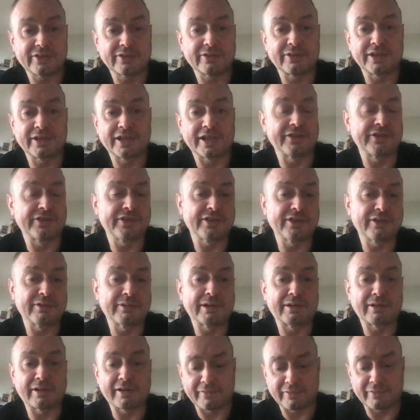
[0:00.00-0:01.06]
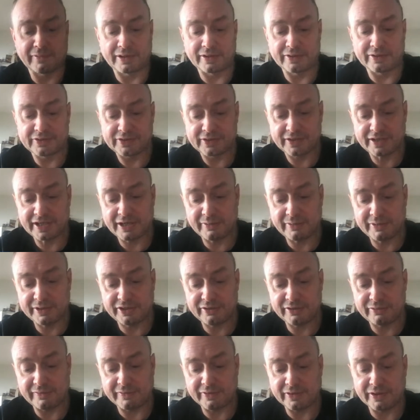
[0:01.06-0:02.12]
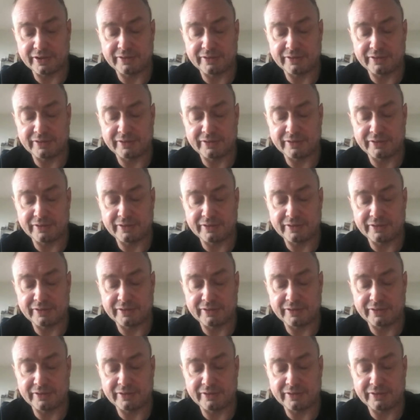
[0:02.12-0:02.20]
or London or wherever else. Yeah, we do.